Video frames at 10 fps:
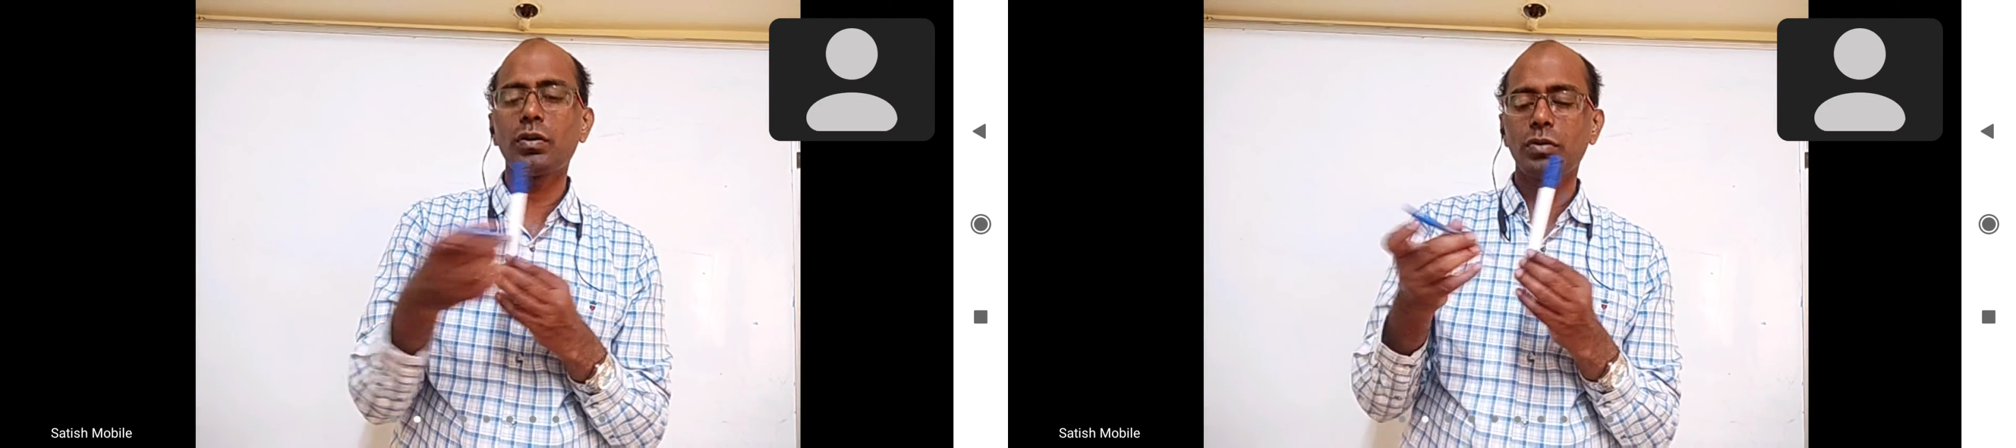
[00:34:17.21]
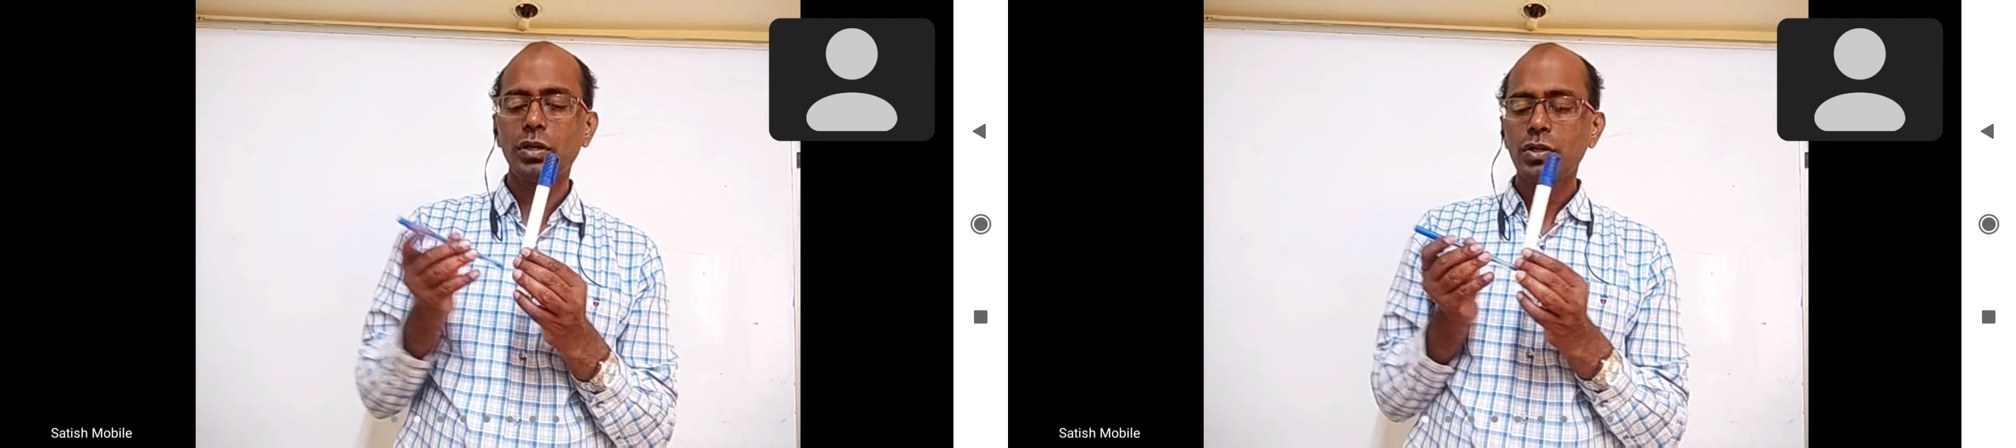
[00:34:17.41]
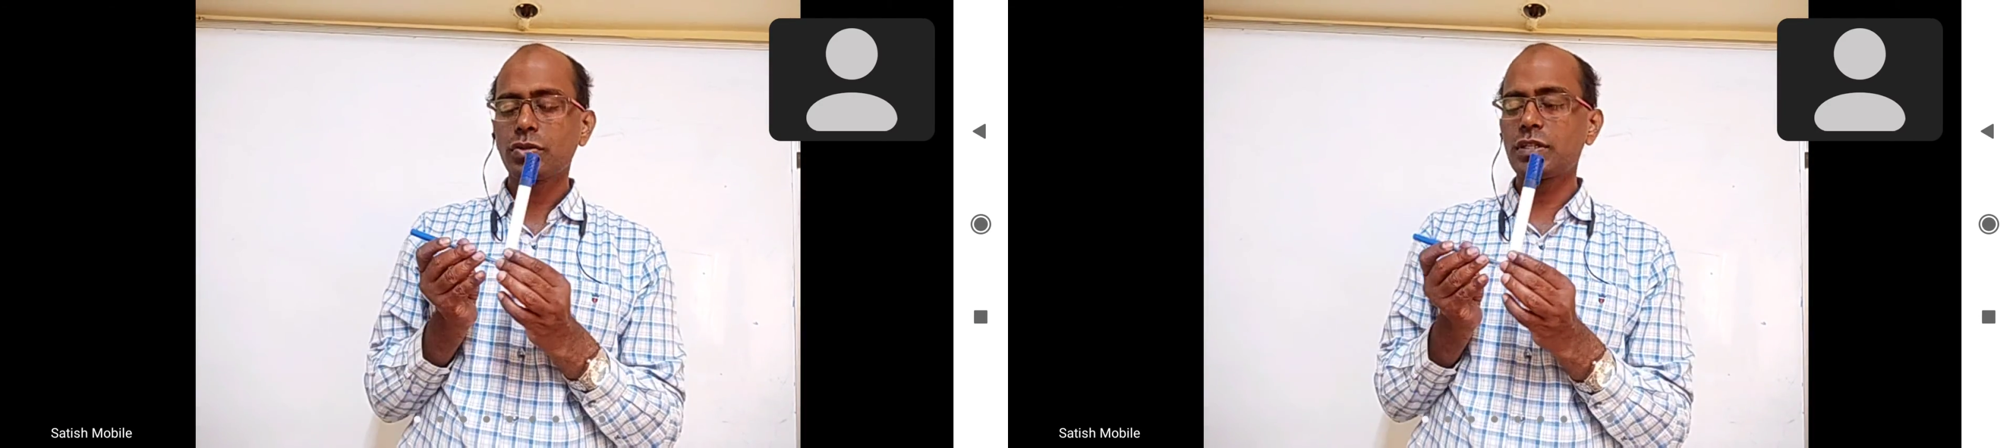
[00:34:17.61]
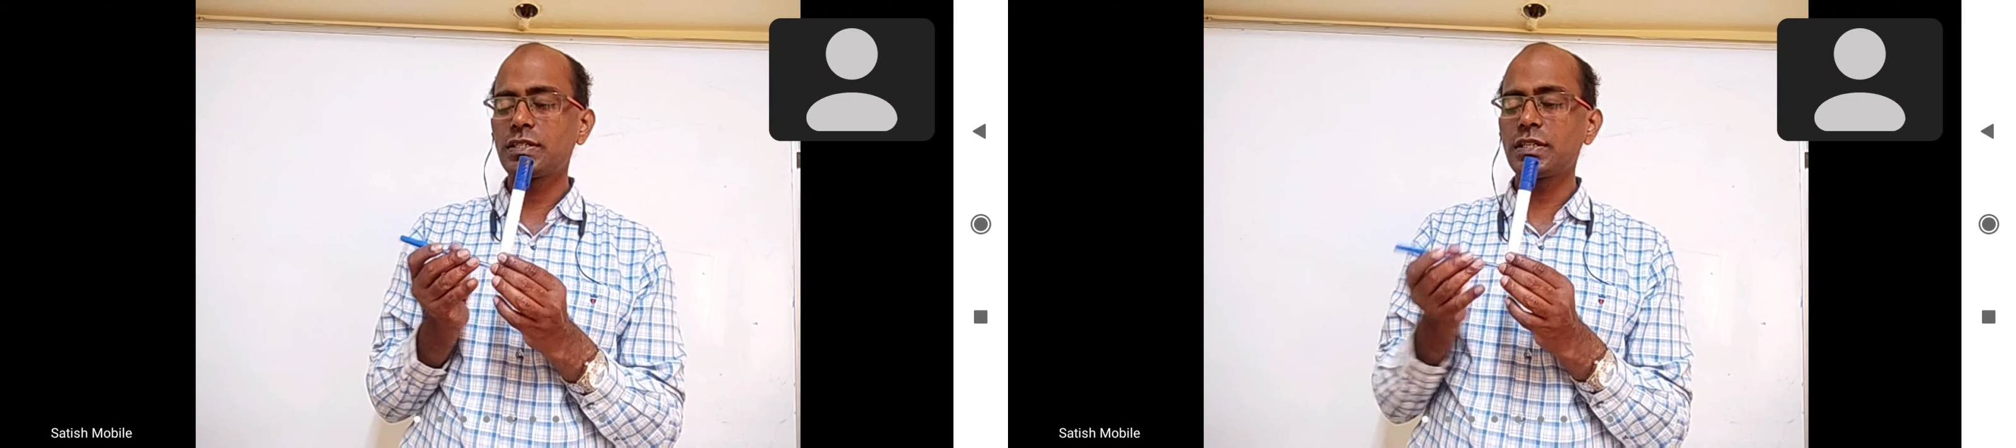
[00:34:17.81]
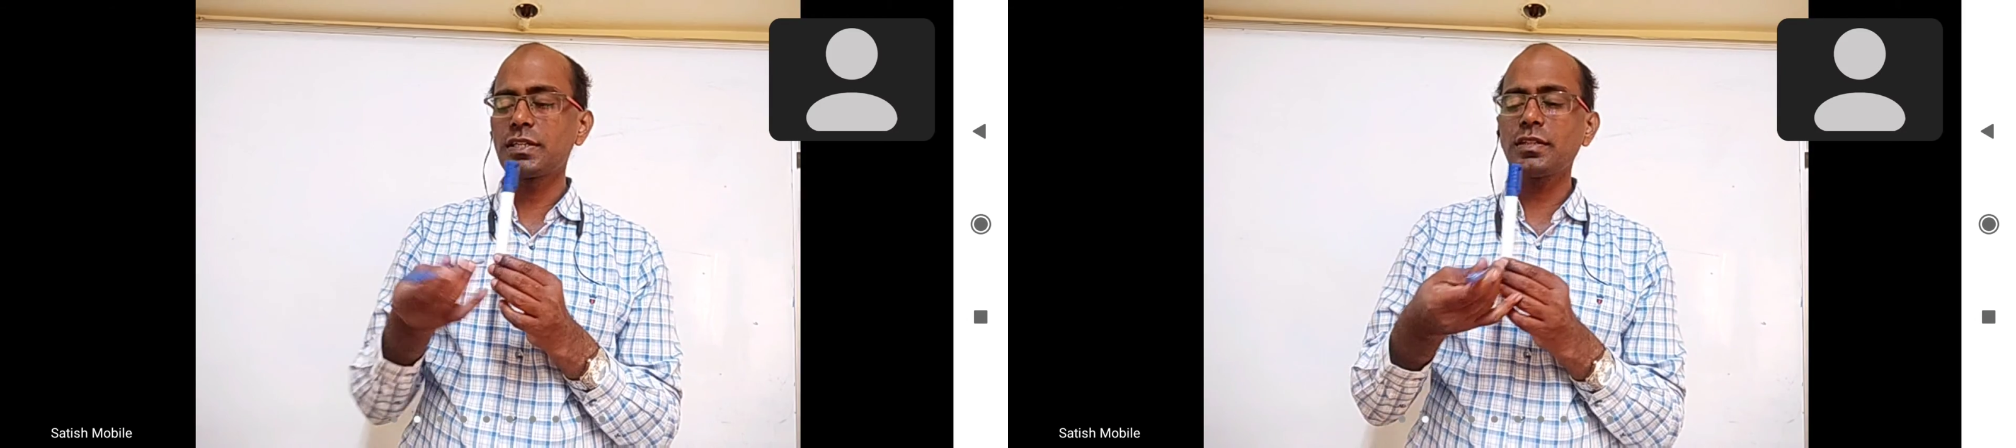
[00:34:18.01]
So this is
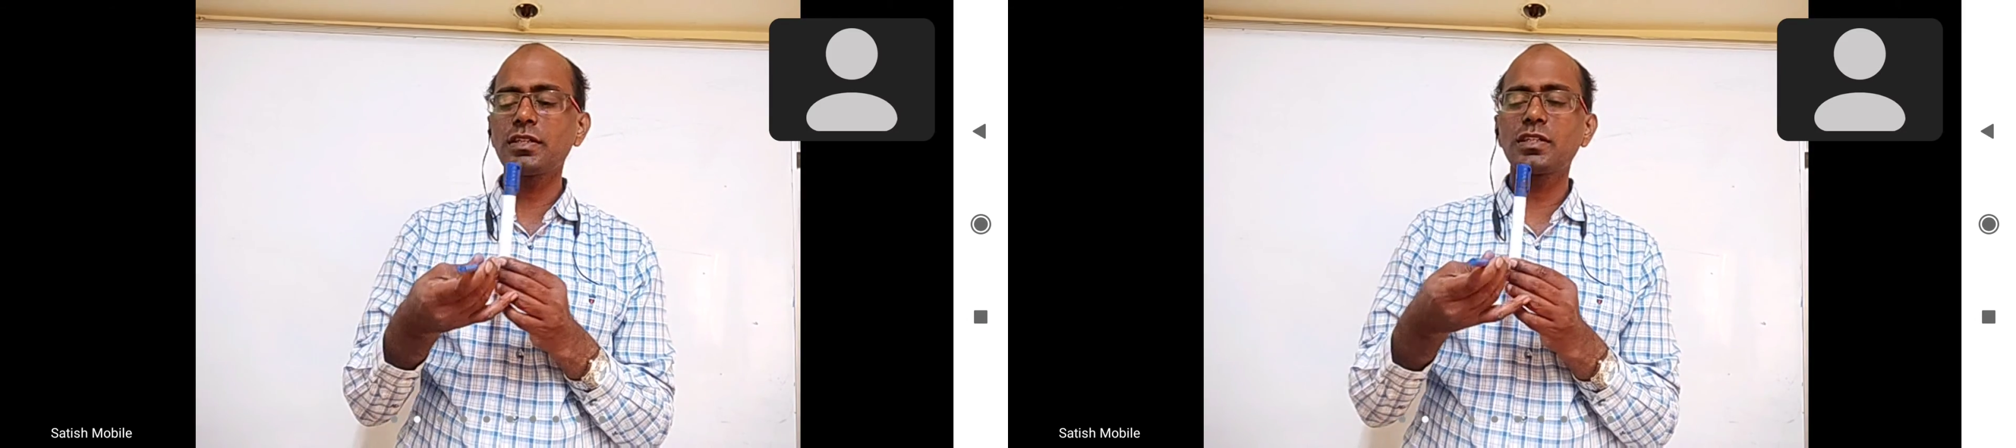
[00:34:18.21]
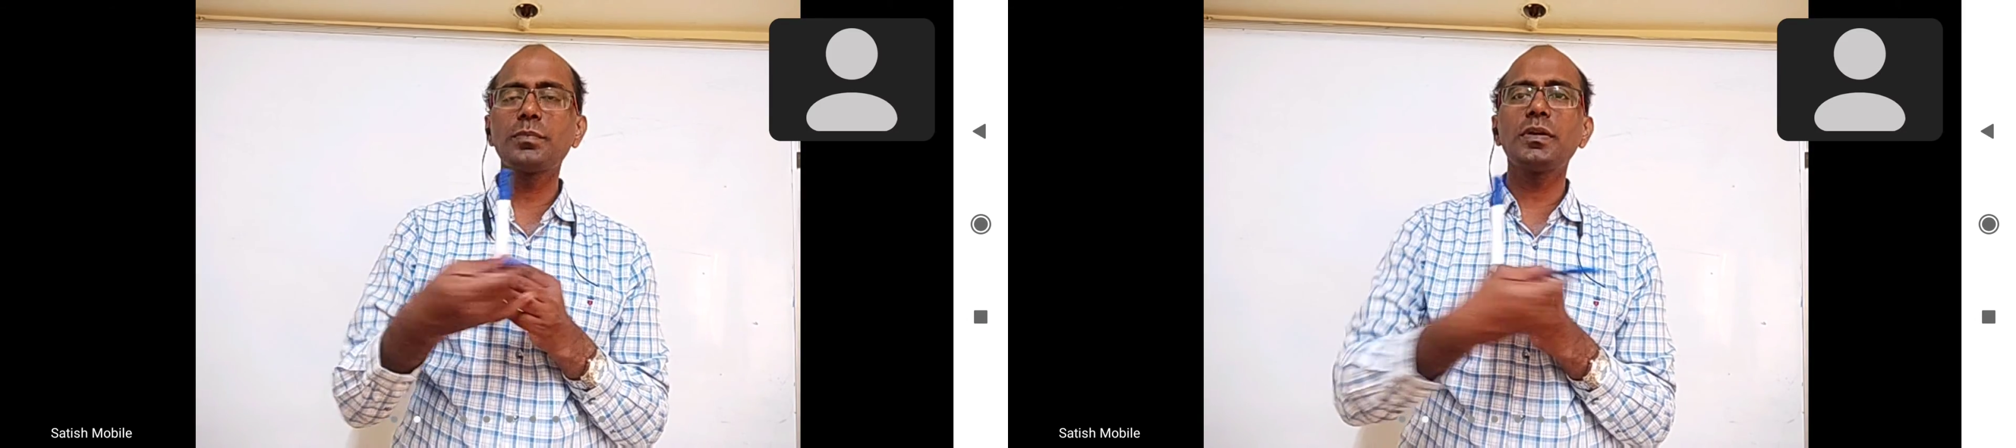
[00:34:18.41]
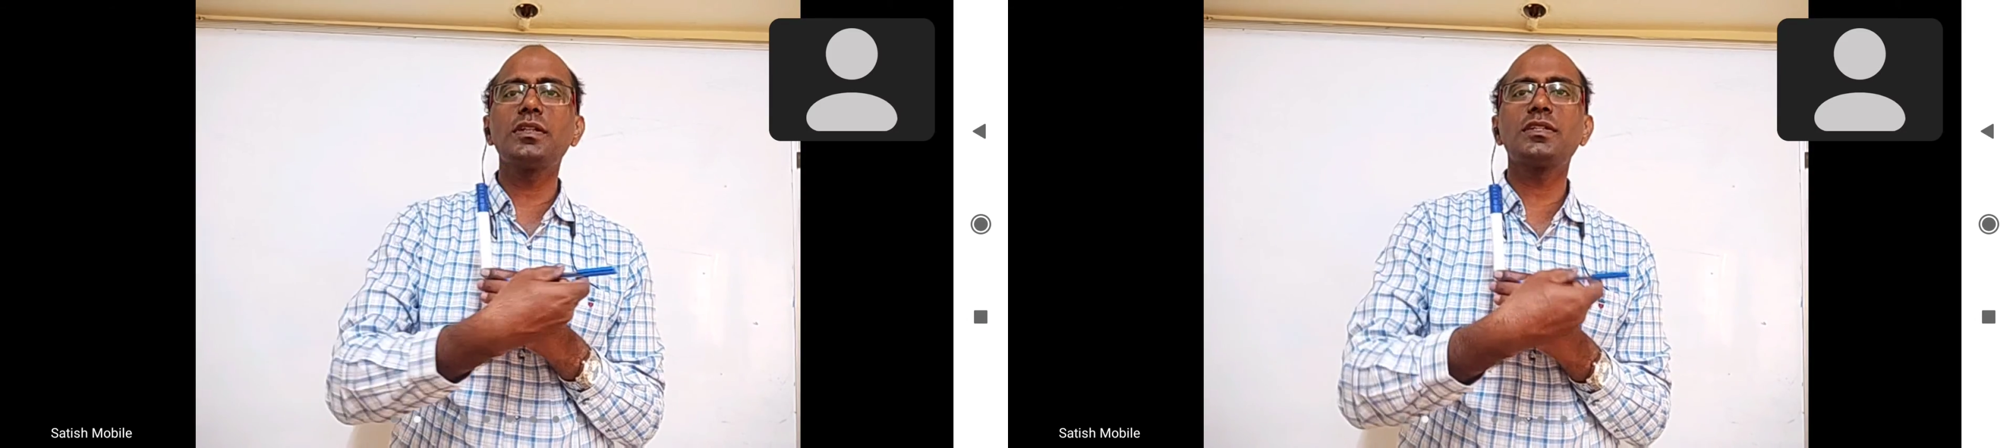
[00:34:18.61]
A, this is B, this is C.